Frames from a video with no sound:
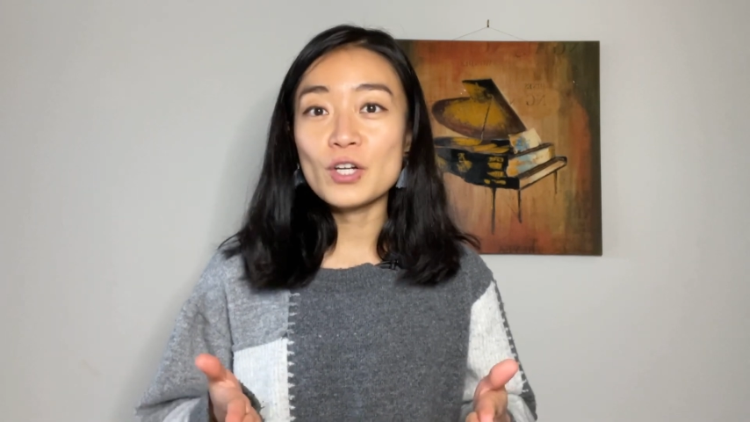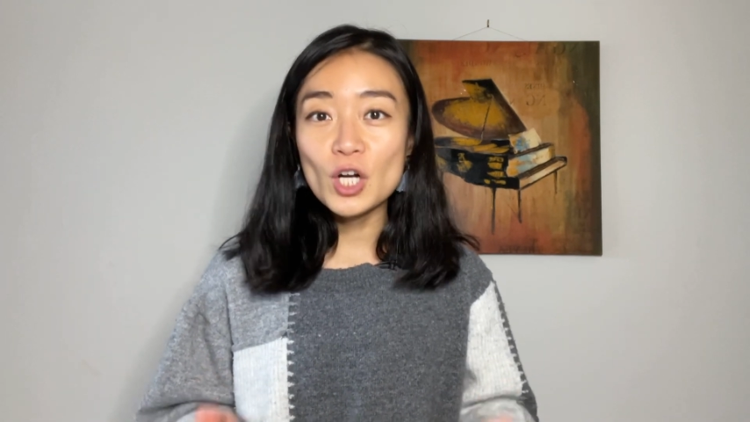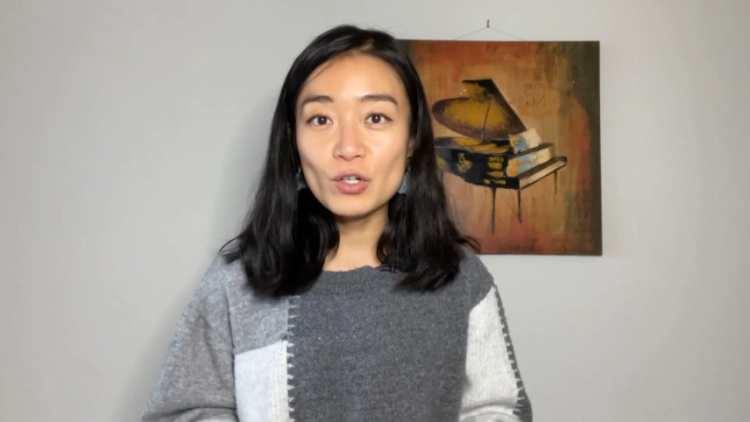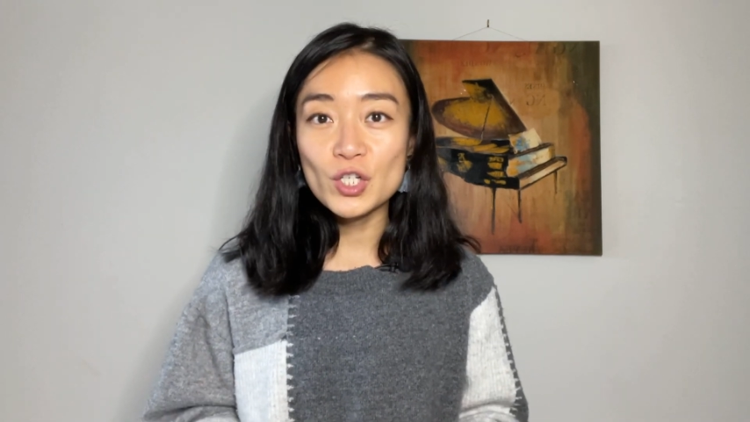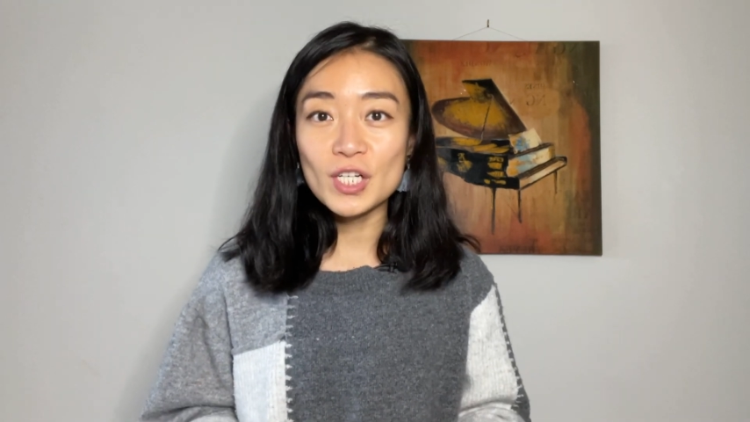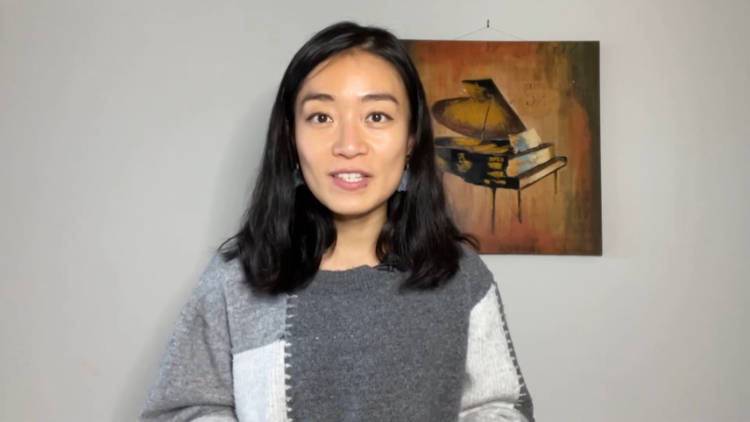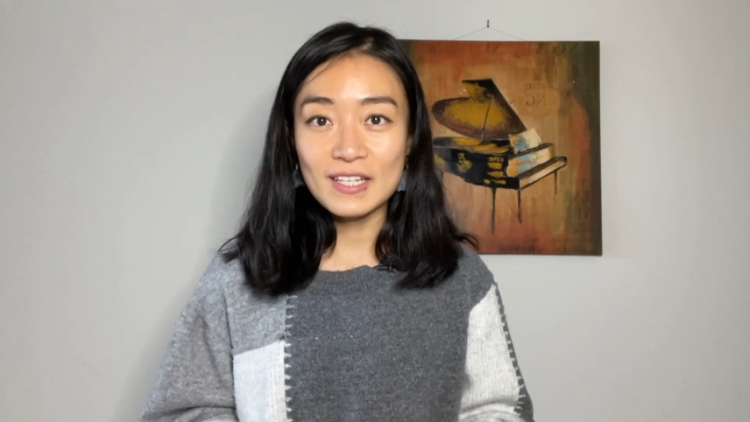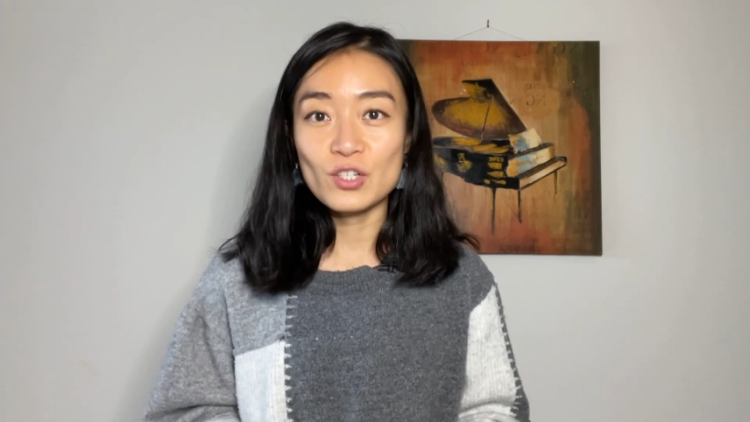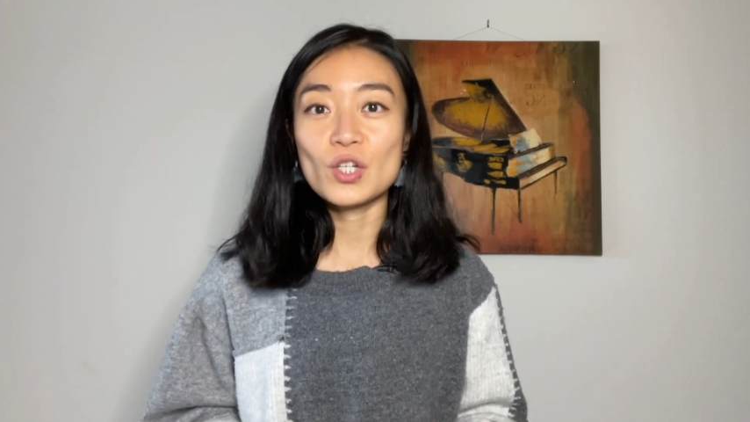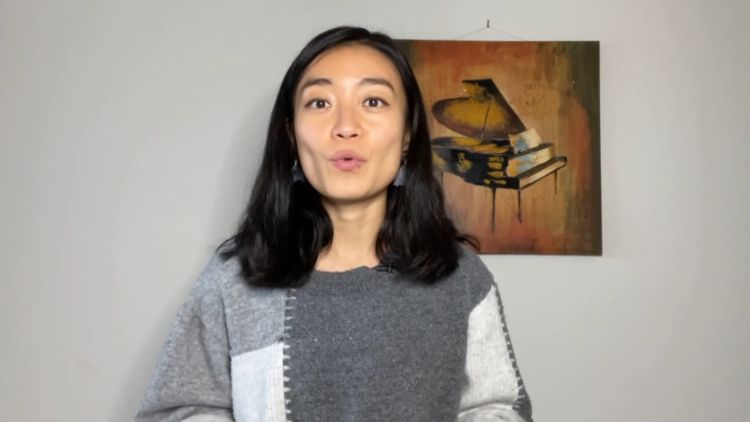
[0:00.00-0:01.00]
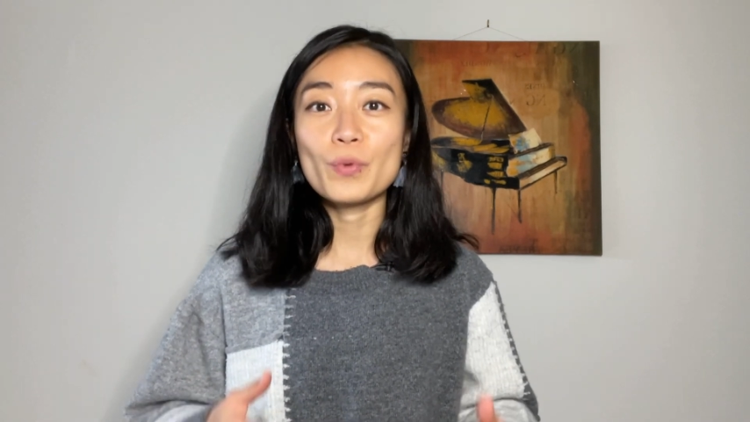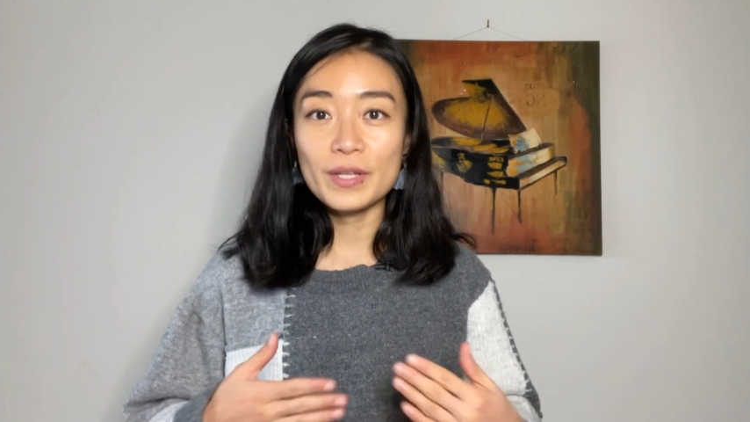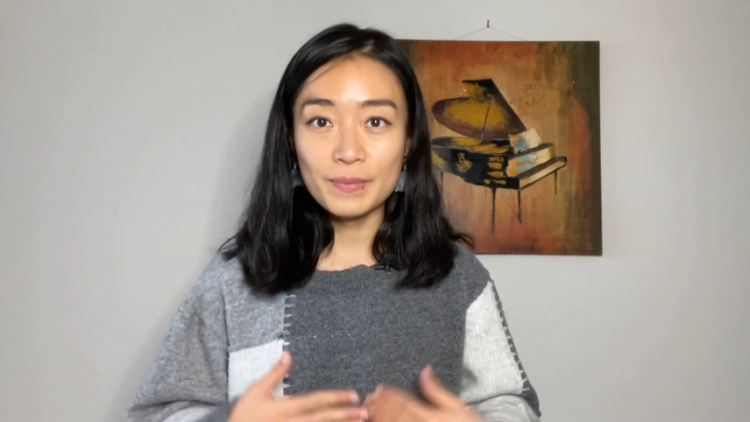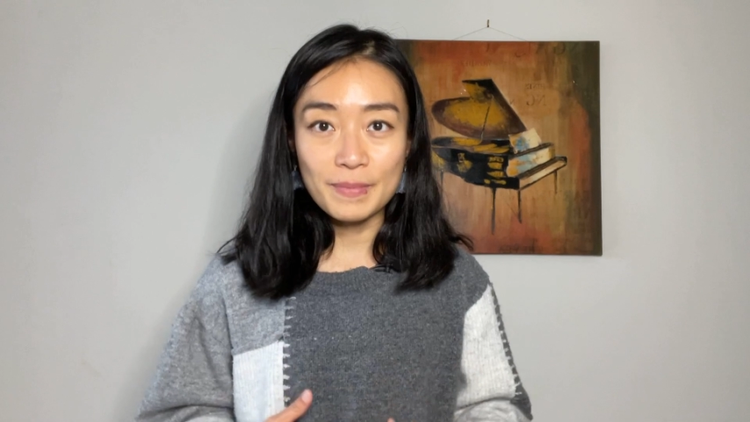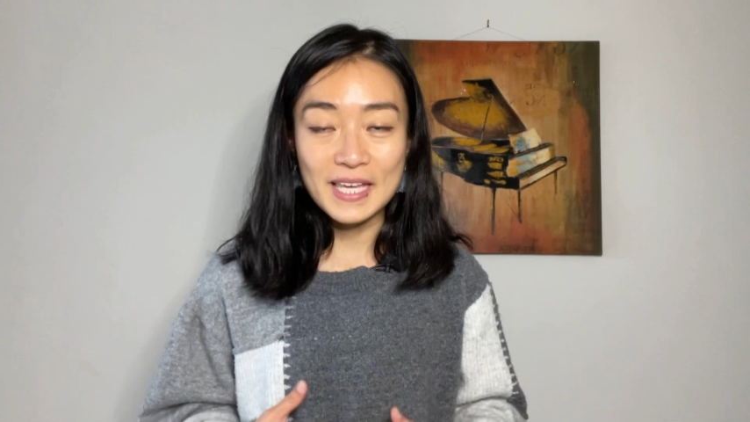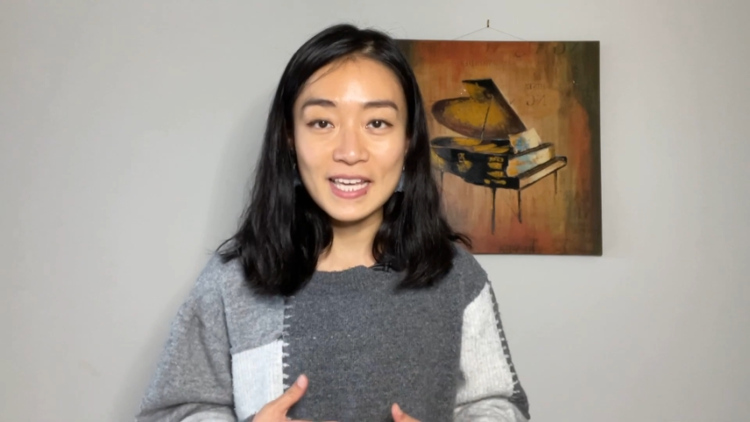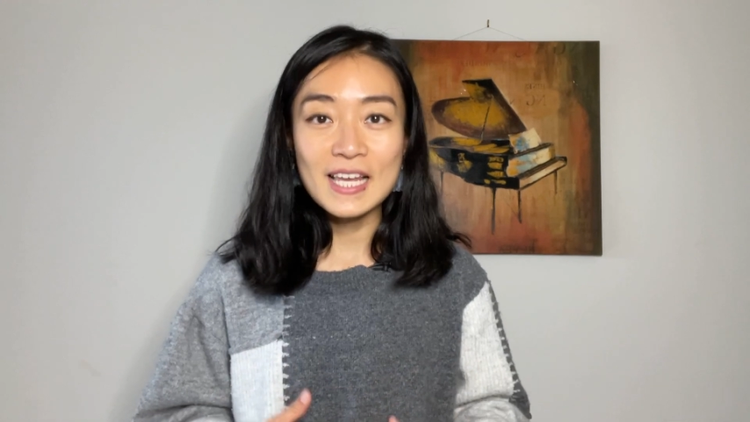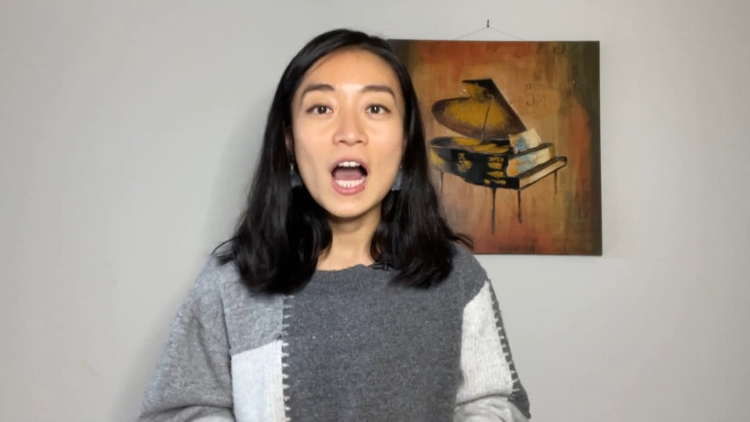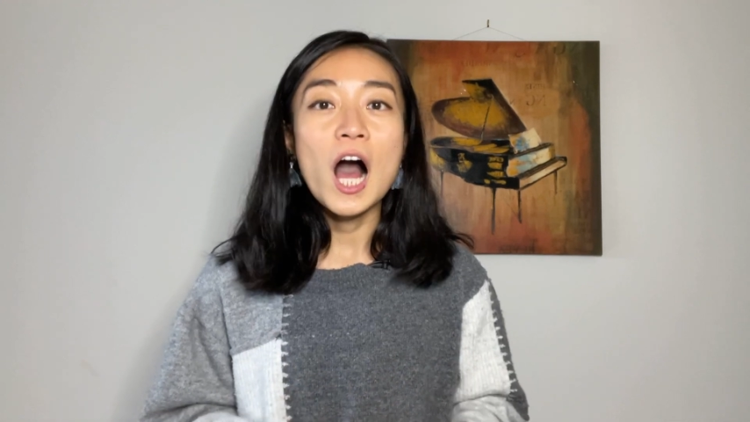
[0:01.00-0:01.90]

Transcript: coaching session with me,